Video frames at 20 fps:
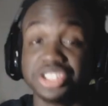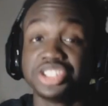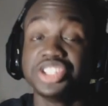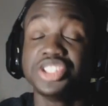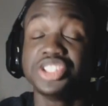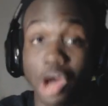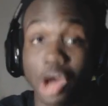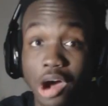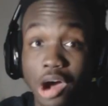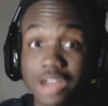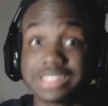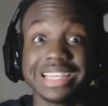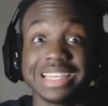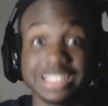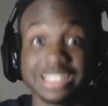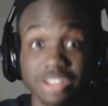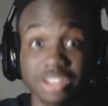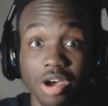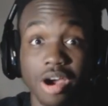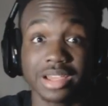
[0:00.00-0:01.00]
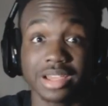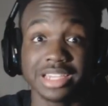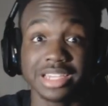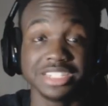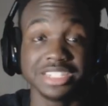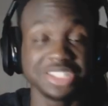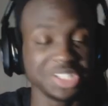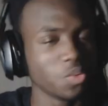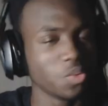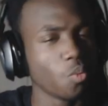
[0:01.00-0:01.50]
She talks that
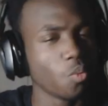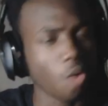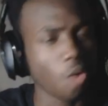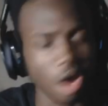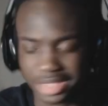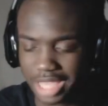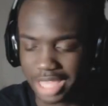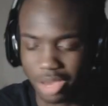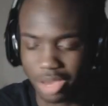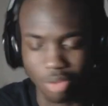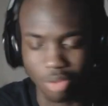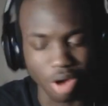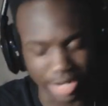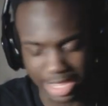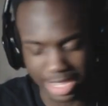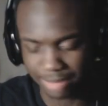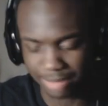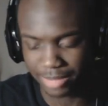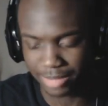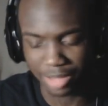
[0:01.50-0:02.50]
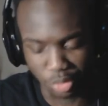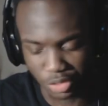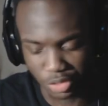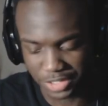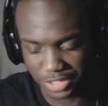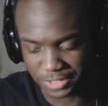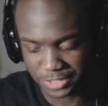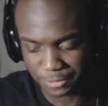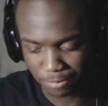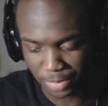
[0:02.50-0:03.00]
talk, and she can walk that walk like my
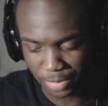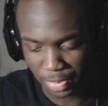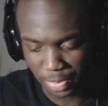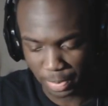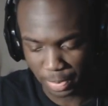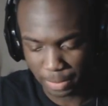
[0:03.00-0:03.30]
boys.